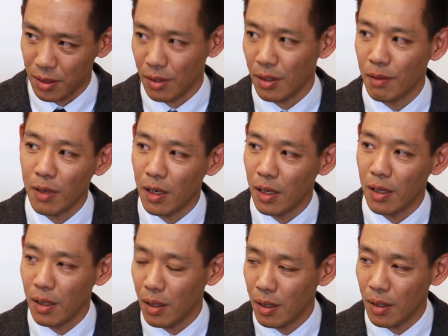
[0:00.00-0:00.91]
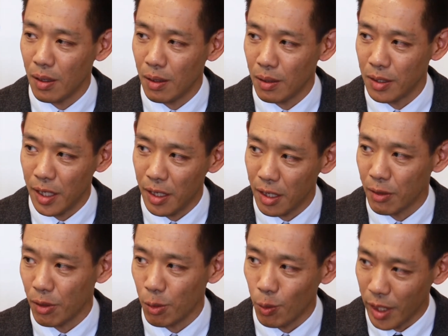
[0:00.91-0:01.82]
data
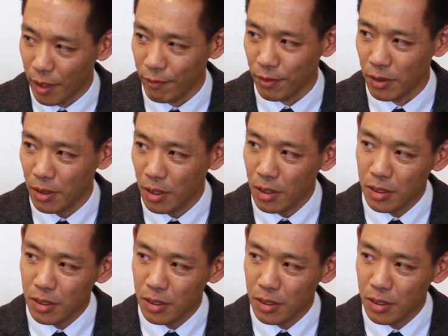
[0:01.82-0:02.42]
or whatever.